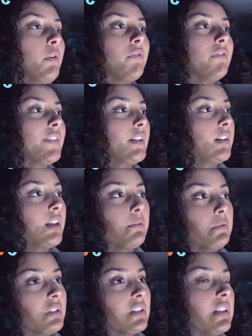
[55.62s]
don't feel like
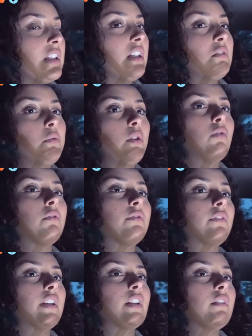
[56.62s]
we're clean we don't
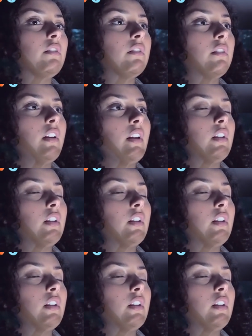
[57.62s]
feel